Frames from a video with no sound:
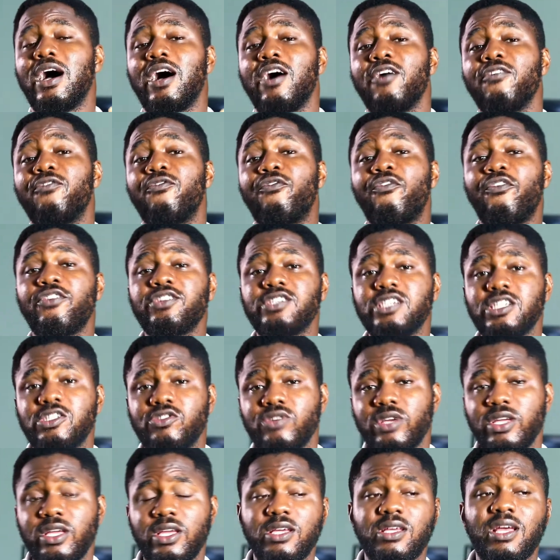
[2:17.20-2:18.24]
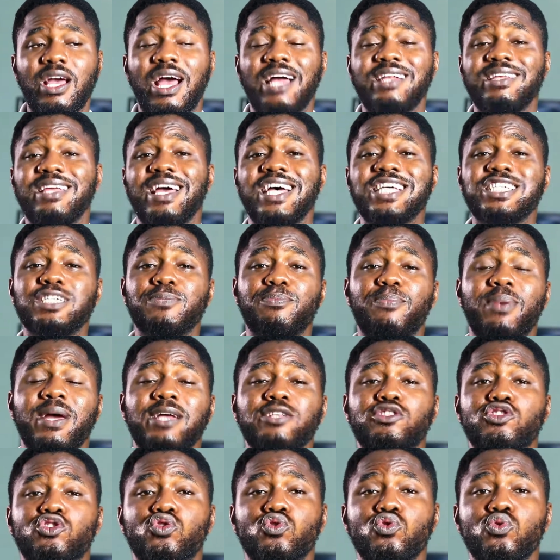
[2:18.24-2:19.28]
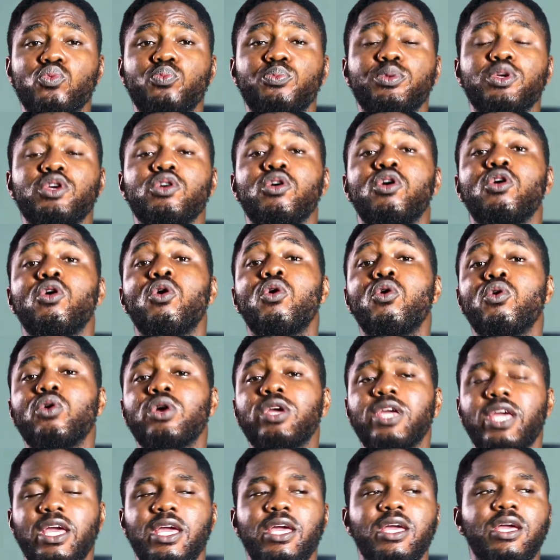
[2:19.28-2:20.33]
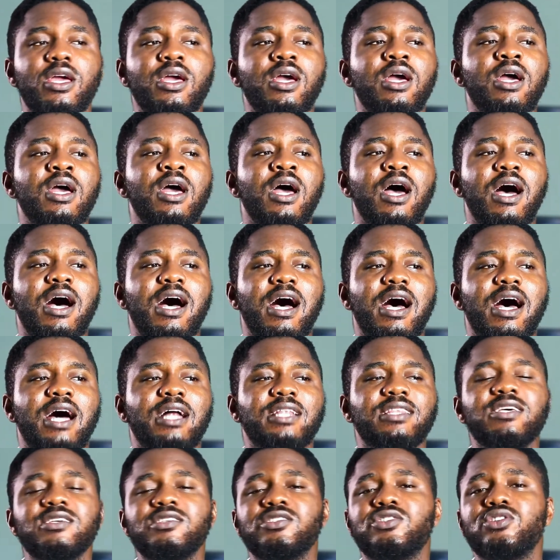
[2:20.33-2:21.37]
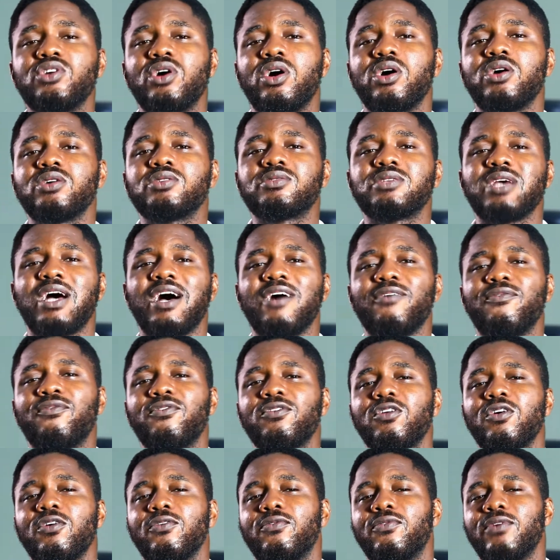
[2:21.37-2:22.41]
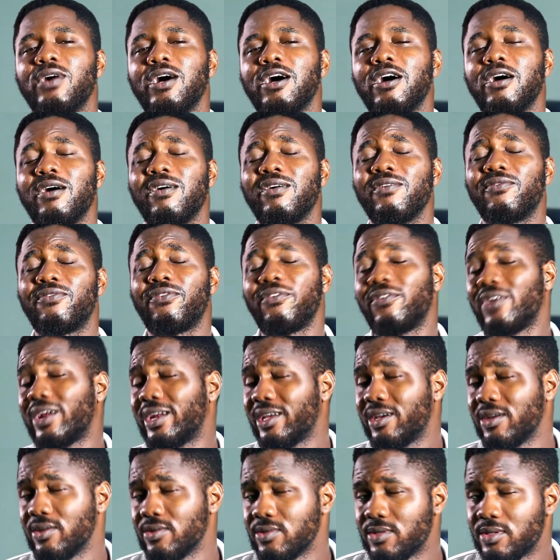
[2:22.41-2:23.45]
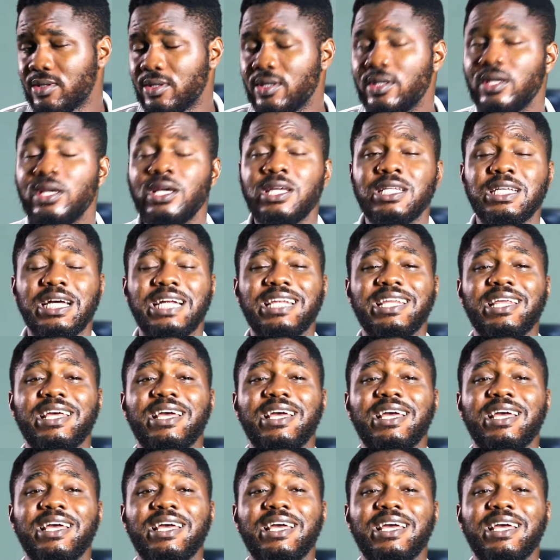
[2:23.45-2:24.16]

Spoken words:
fizzy drink, and expect to be okay. Those junks are full of free radicals that